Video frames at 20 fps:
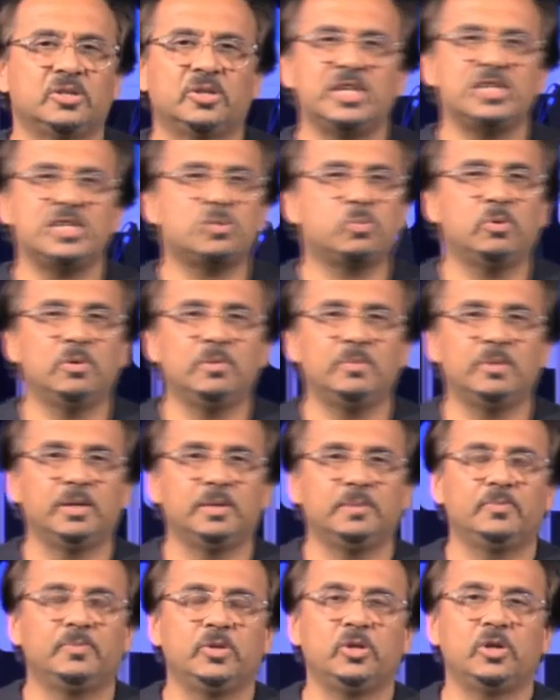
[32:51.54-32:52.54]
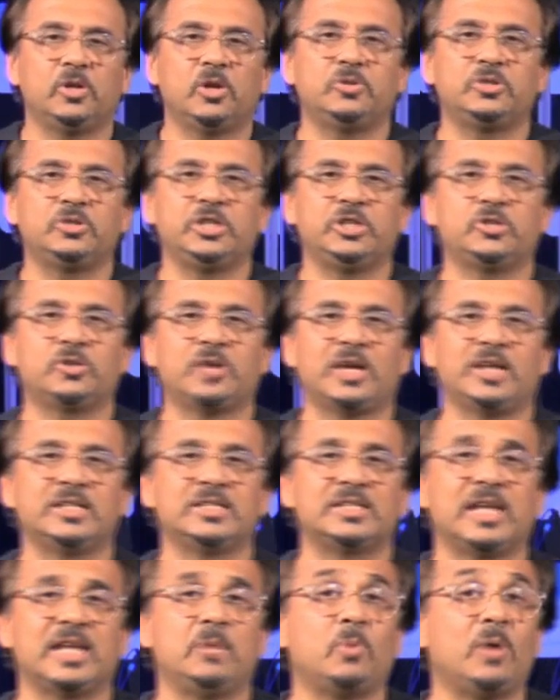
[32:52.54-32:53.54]
this woman, you know, she tried to
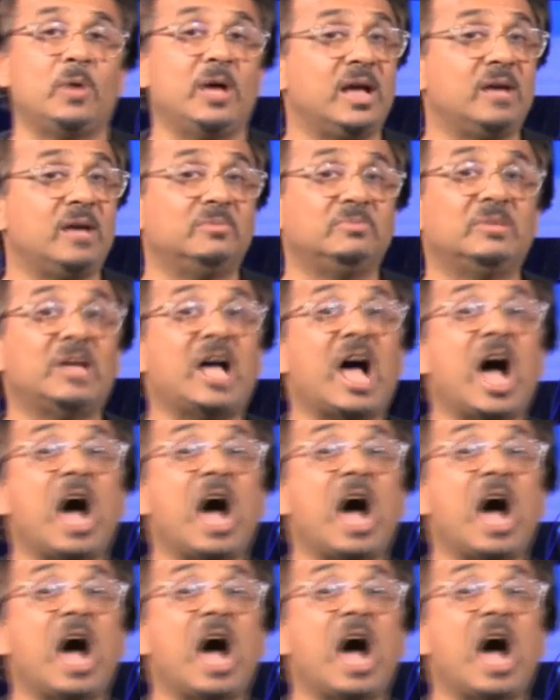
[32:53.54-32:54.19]
say, well,